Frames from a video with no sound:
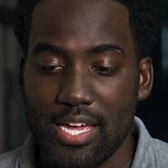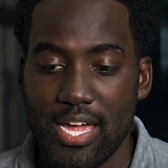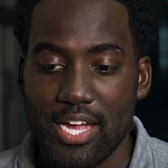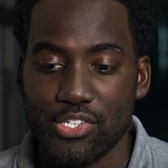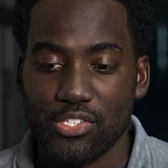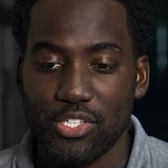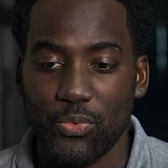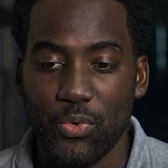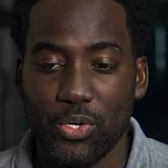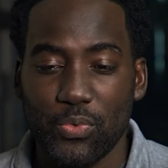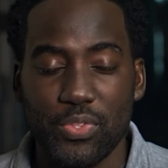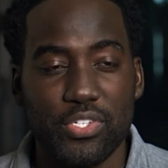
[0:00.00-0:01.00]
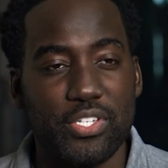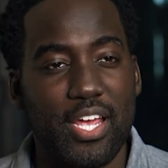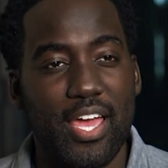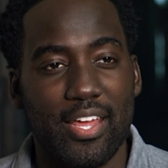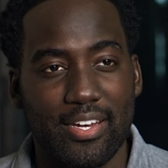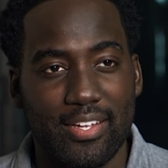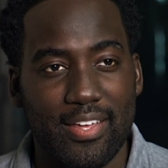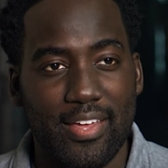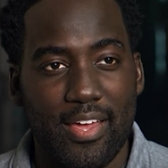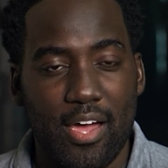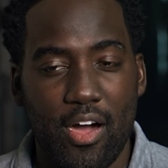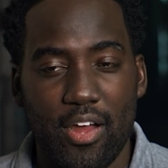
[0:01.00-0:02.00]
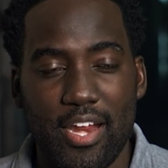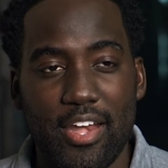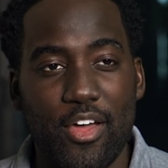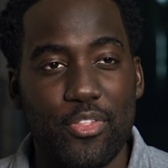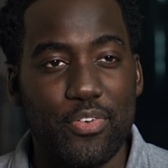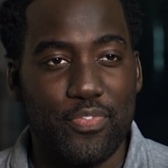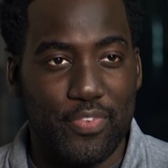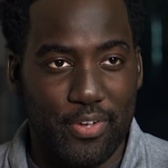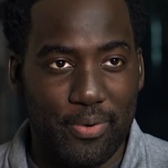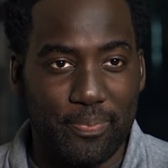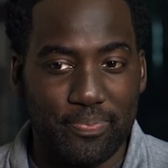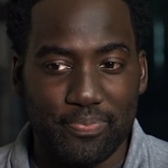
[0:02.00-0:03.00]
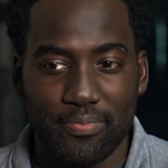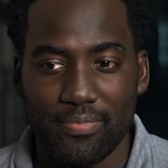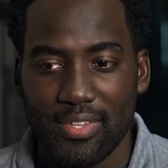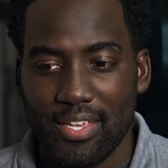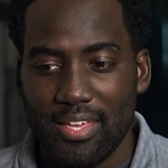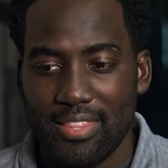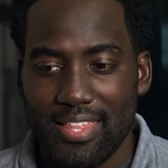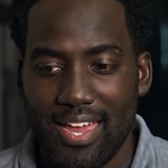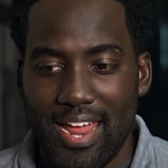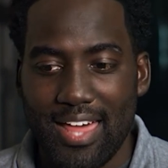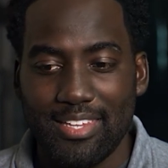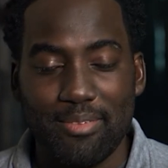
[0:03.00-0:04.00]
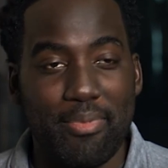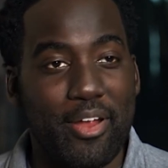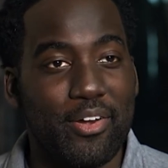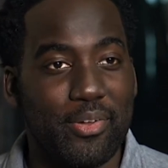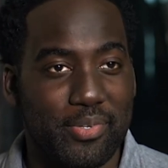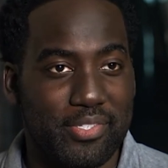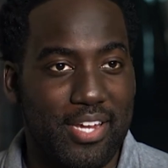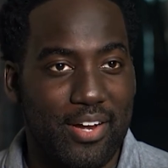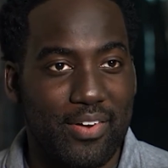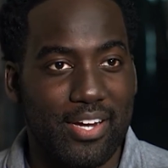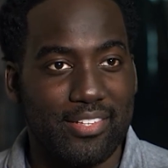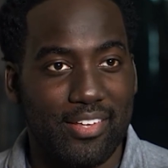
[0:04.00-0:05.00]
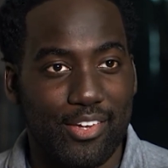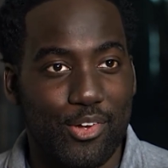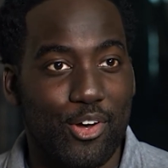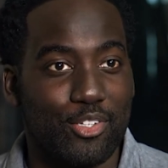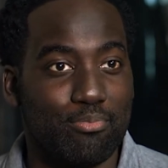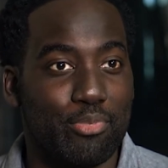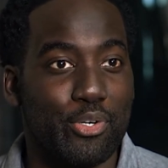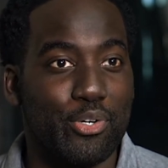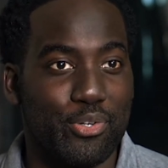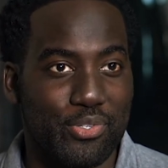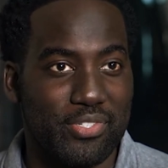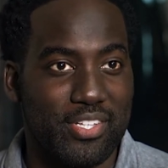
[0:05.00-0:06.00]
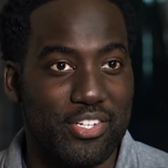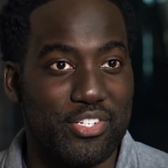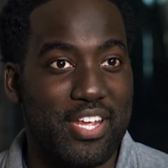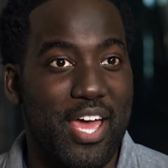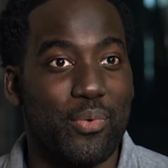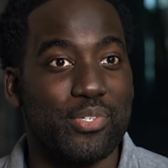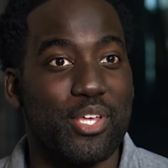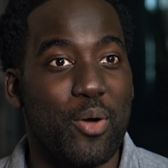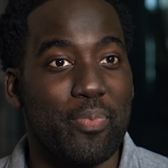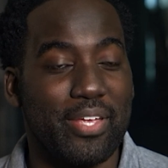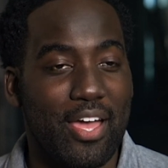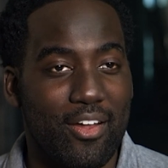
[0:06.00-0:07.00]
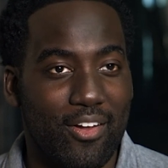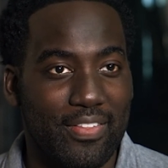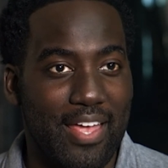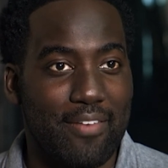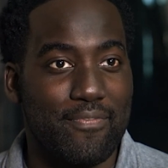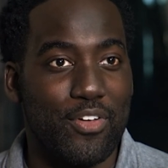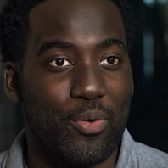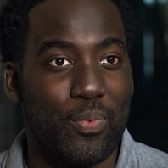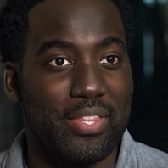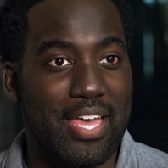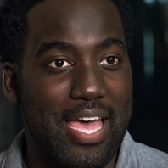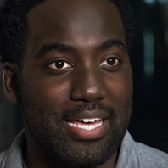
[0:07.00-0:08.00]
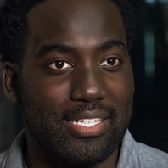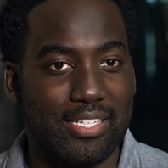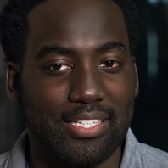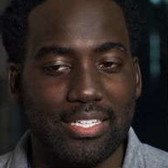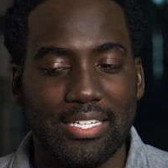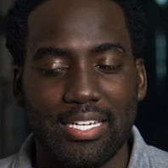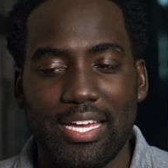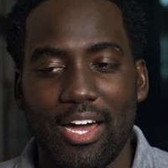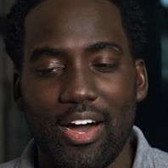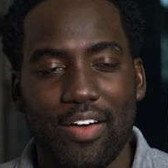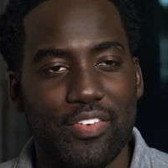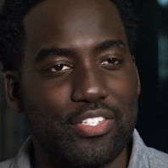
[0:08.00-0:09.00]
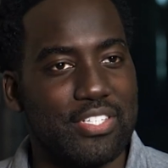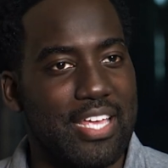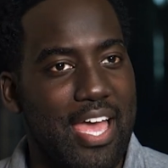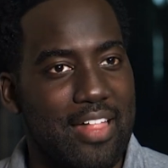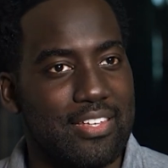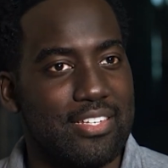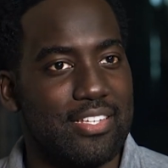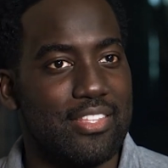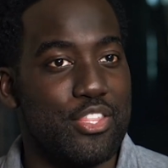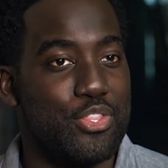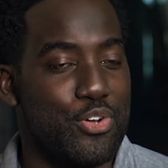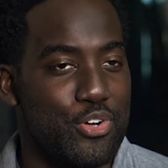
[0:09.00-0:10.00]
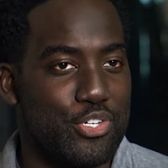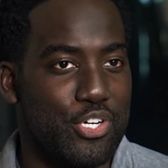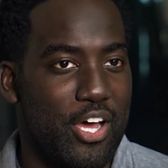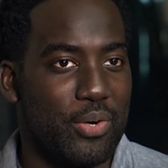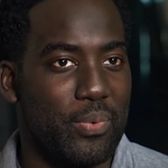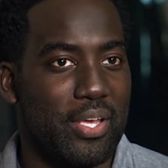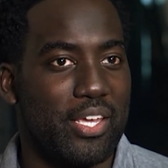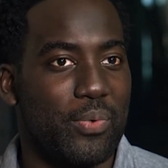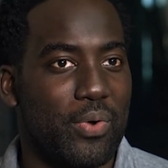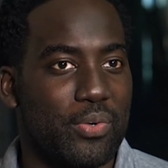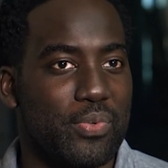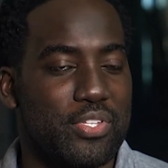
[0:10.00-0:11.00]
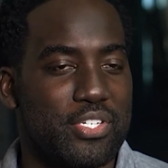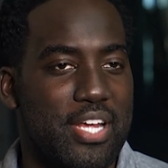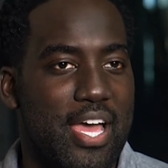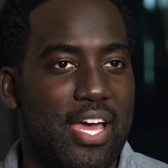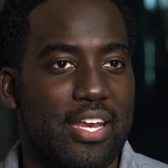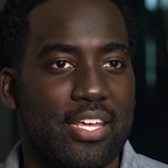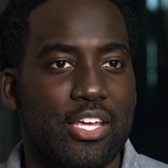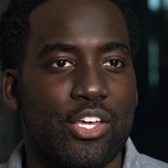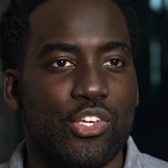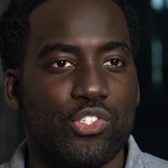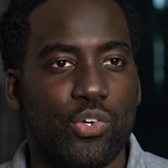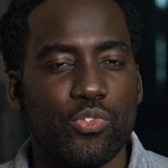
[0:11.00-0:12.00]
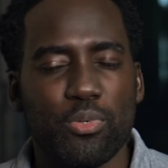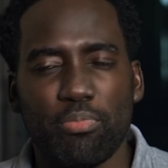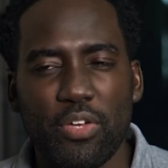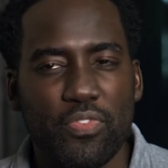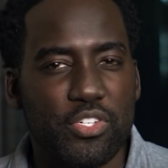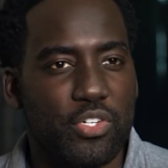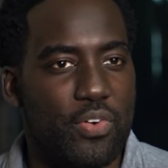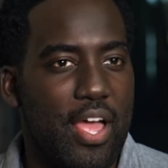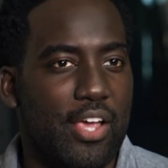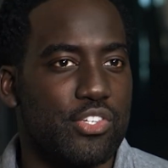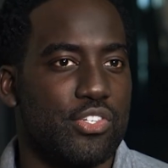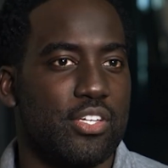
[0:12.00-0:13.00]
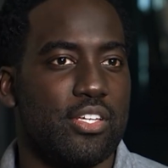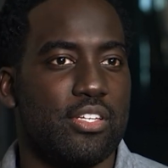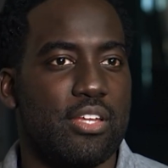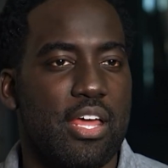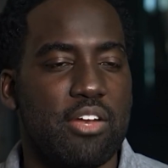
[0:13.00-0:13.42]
So I actually worked with Chad on another film that Halle Berry was directing called Bruised, and Chad was helping out on that film with Halle. Obviously, Halle did the third John Wick and worked with Chad. So it was a brief interaction.